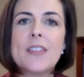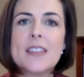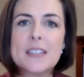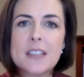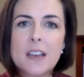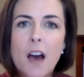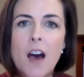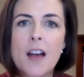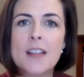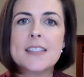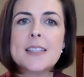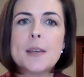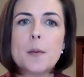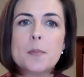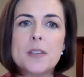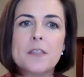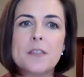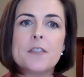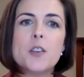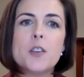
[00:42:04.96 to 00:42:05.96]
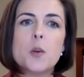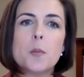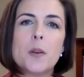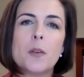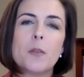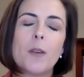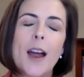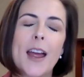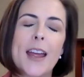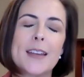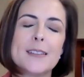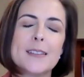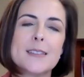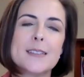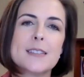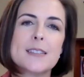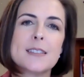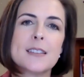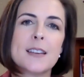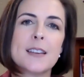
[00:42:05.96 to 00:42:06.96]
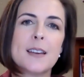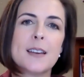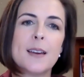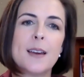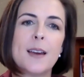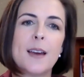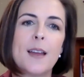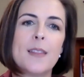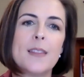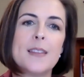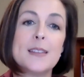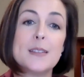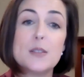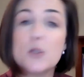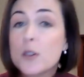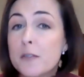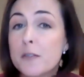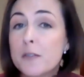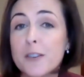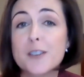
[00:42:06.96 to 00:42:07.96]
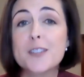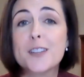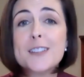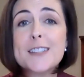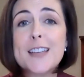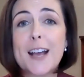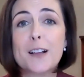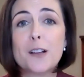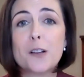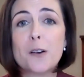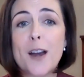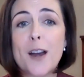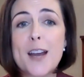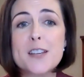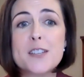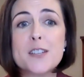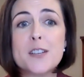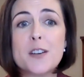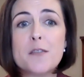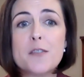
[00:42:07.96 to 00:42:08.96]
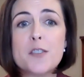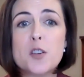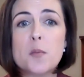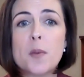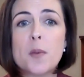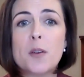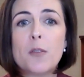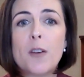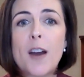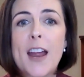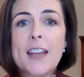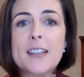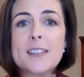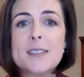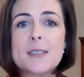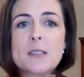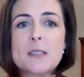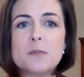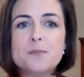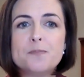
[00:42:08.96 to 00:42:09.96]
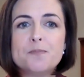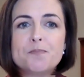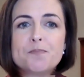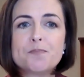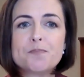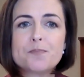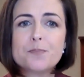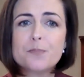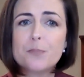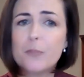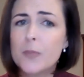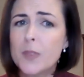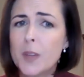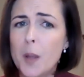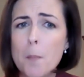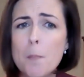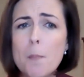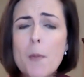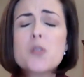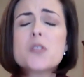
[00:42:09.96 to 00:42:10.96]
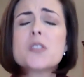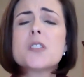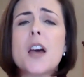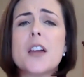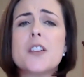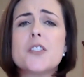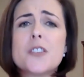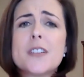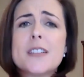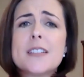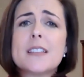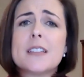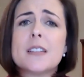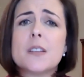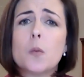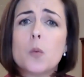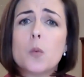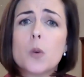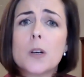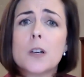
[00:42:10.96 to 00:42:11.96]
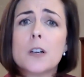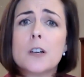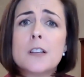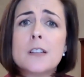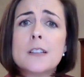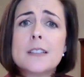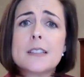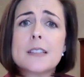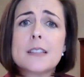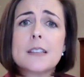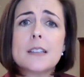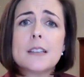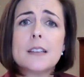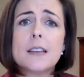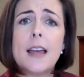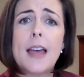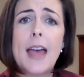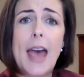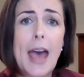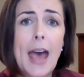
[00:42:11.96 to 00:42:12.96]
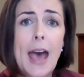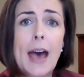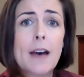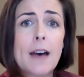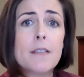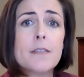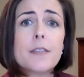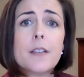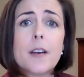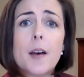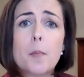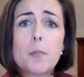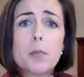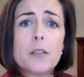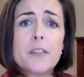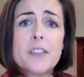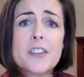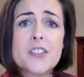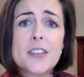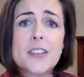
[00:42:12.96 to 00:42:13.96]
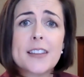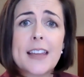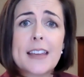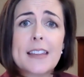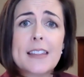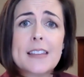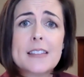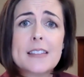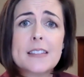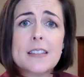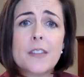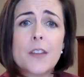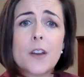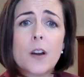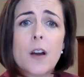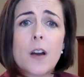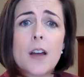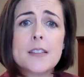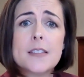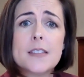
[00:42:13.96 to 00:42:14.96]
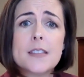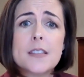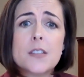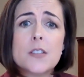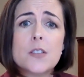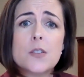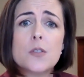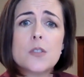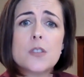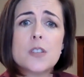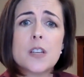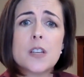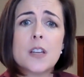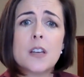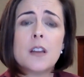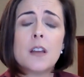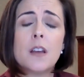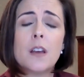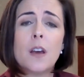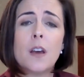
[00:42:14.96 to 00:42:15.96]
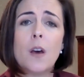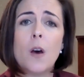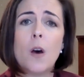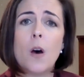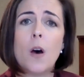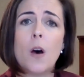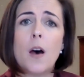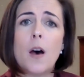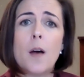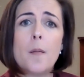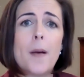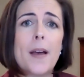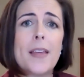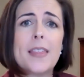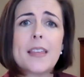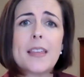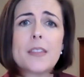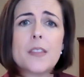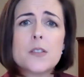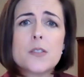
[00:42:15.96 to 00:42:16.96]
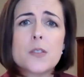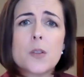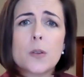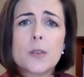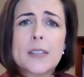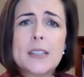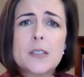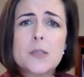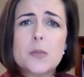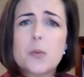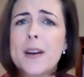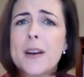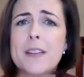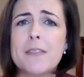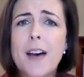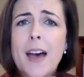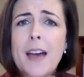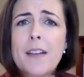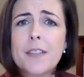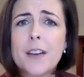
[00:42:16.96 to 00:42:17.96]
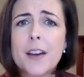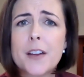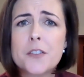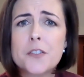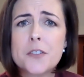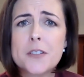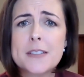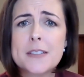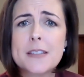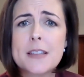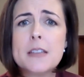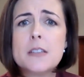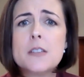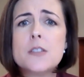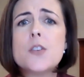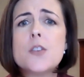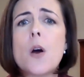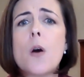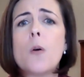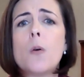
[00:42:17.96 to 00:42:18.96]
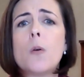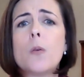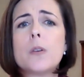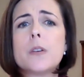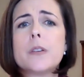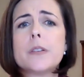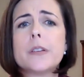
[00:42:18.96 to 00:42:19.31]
this concept of human rights, this universal declaration of human rights. Most countries in the world have a provision like this in their constitution. I think there's only 25 countries that don't.